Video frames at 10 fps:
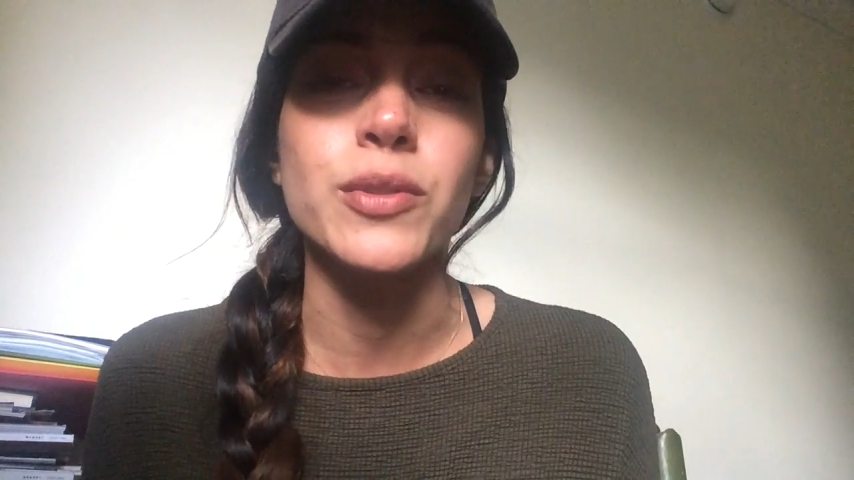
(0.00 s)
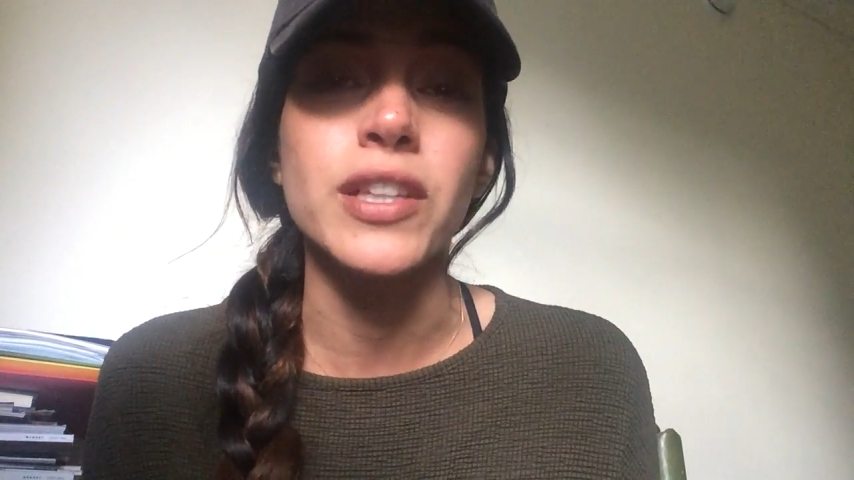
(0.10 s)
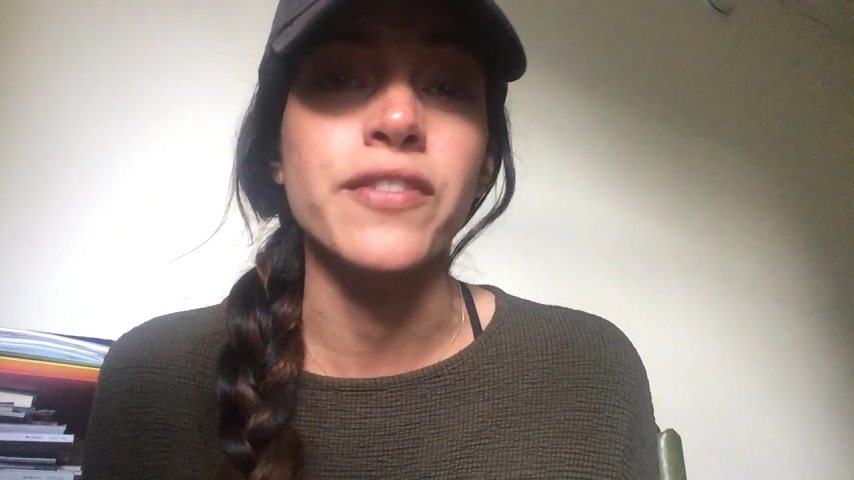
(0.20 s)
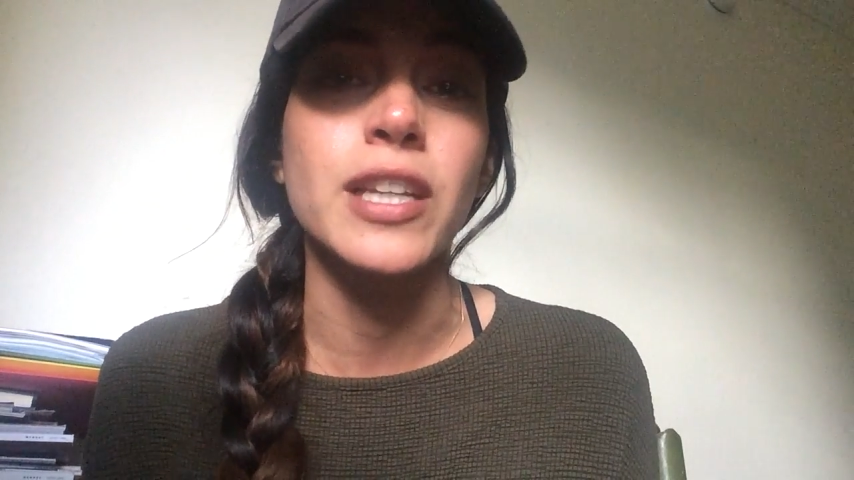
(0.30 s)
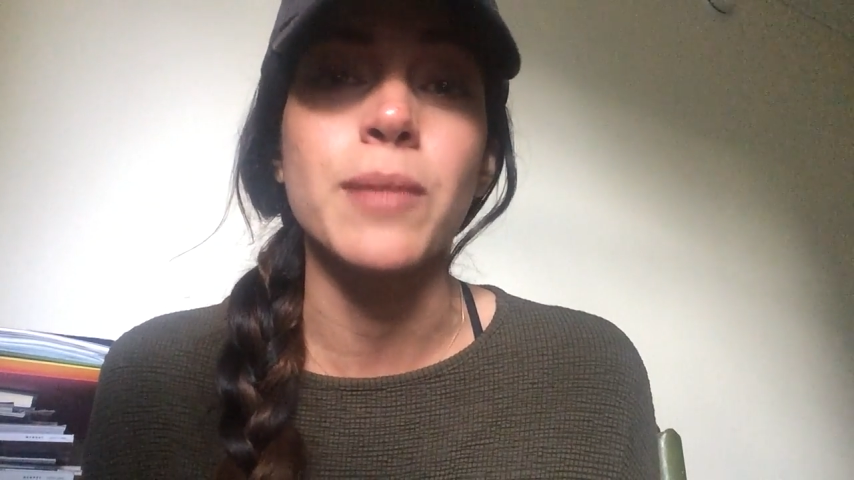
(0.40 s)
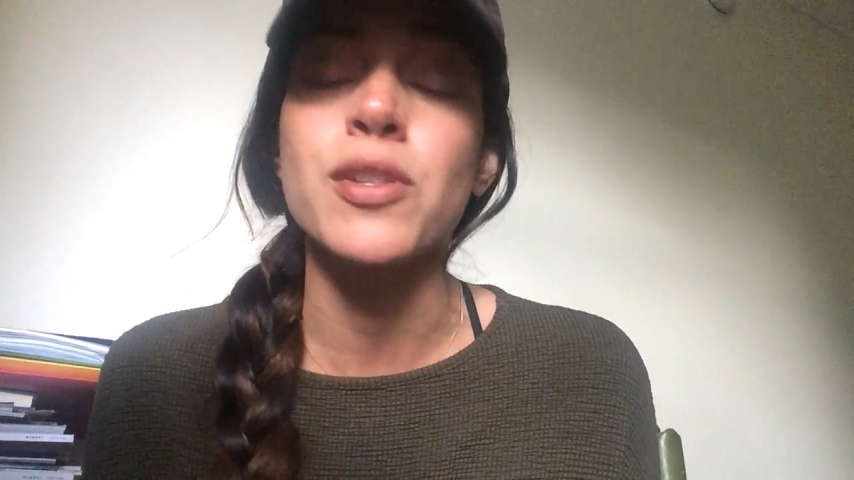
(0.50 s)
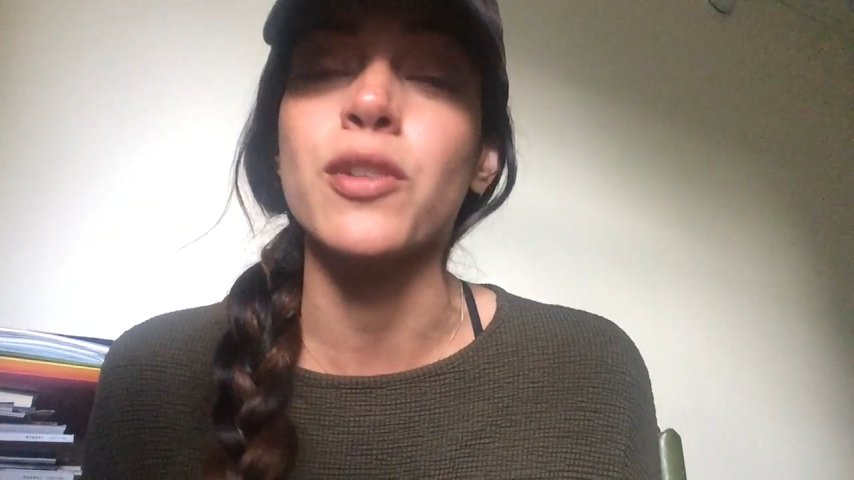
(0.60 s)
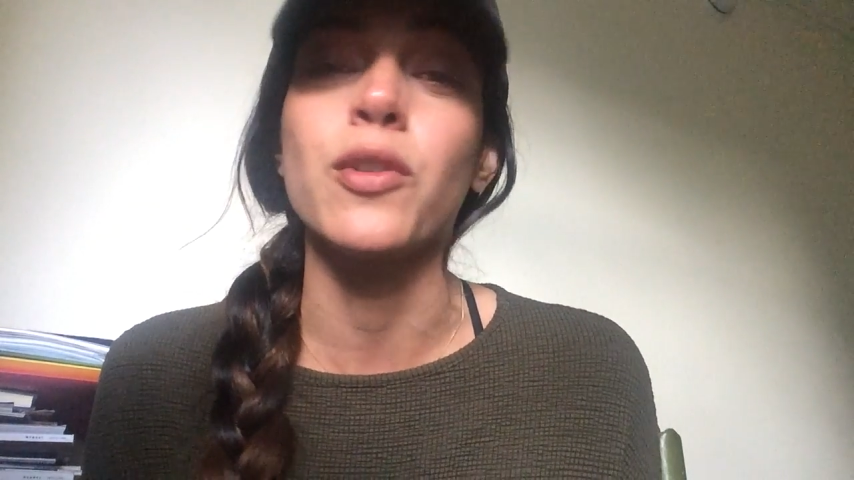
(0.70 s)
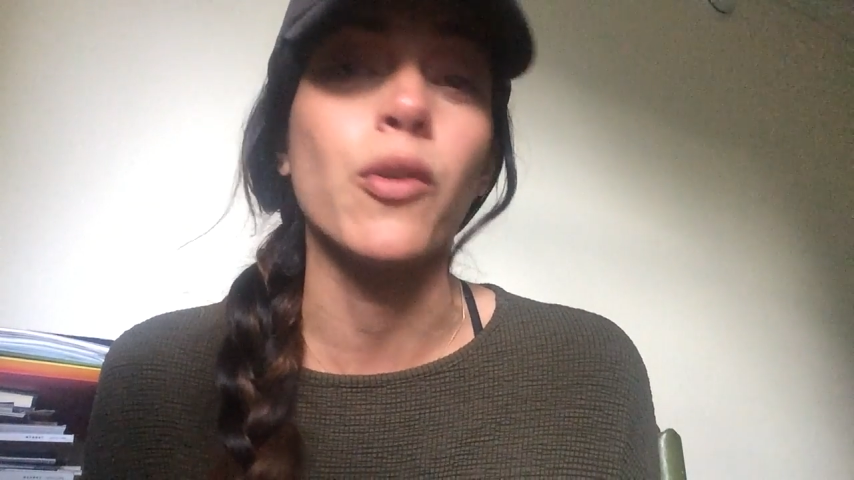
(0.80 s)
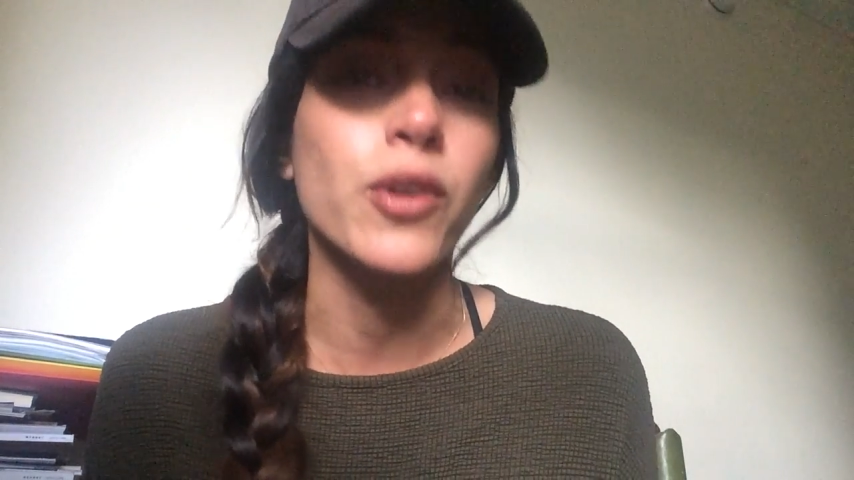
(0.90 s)
lift it up to the
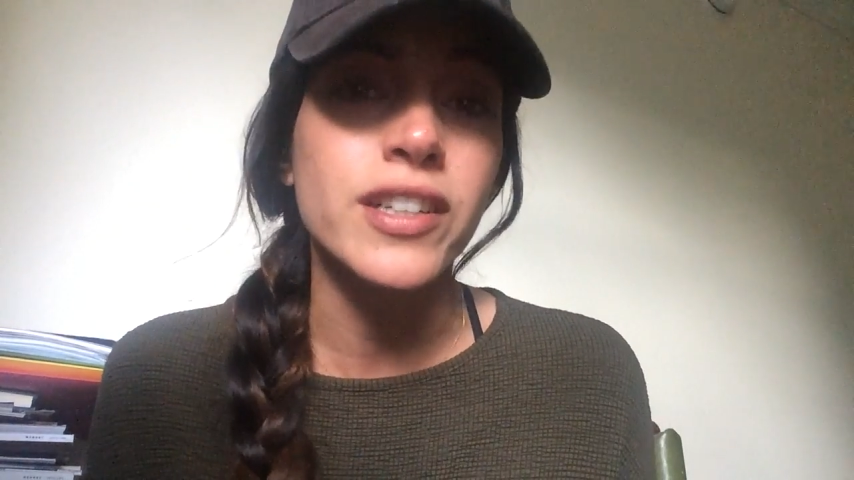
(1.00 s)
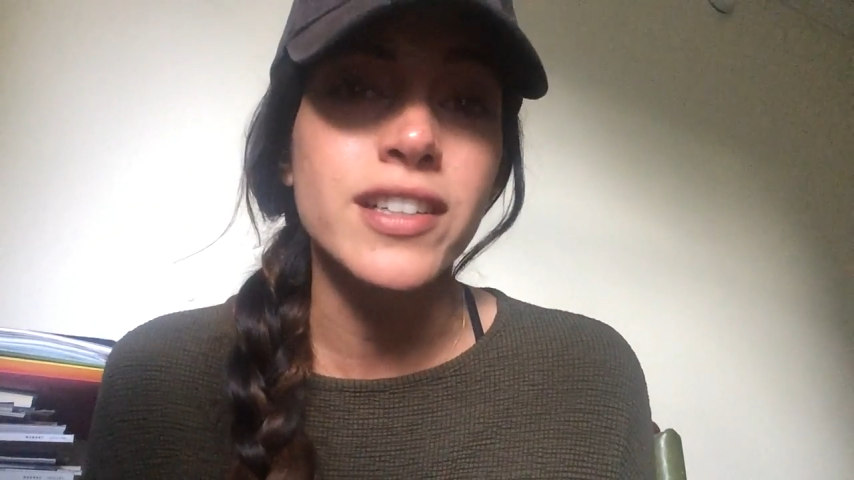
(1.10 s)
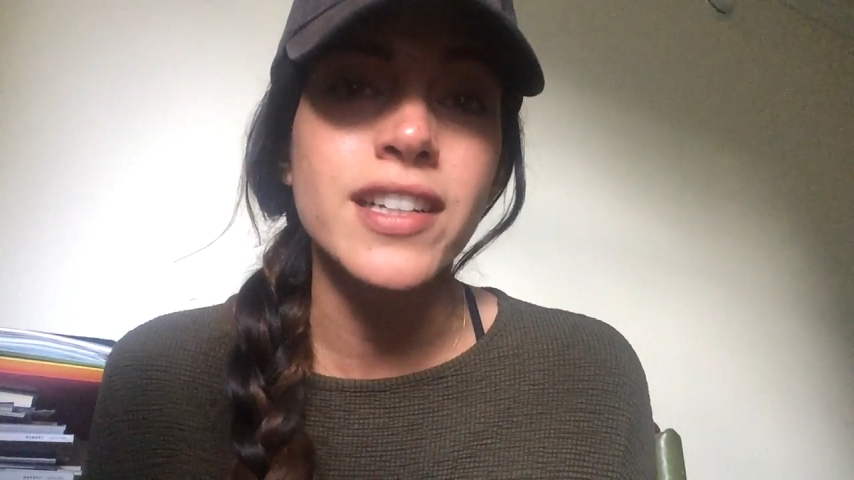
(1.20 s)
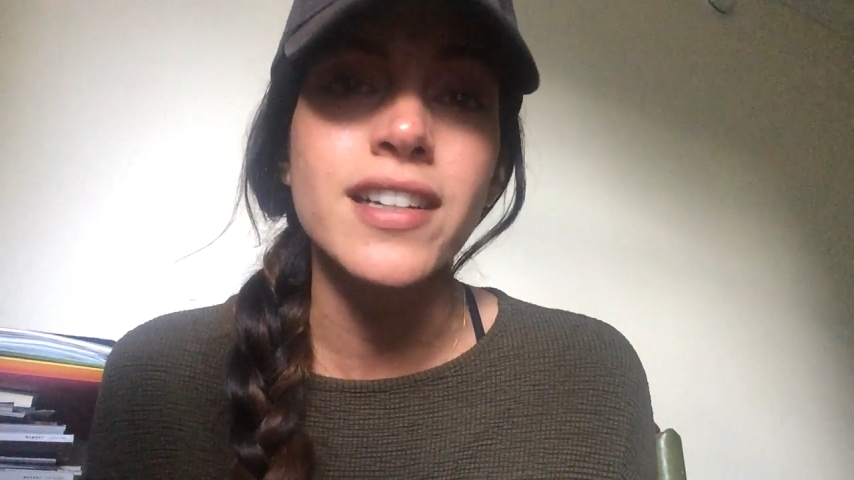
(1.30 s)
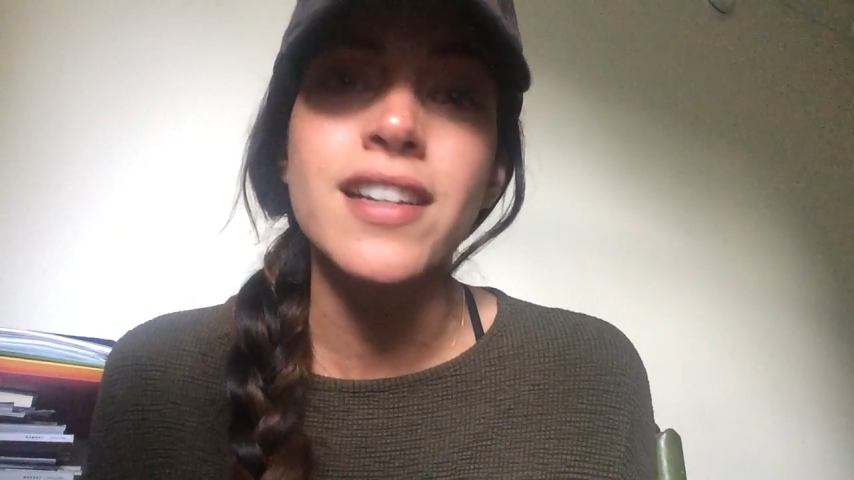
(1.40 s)
Lord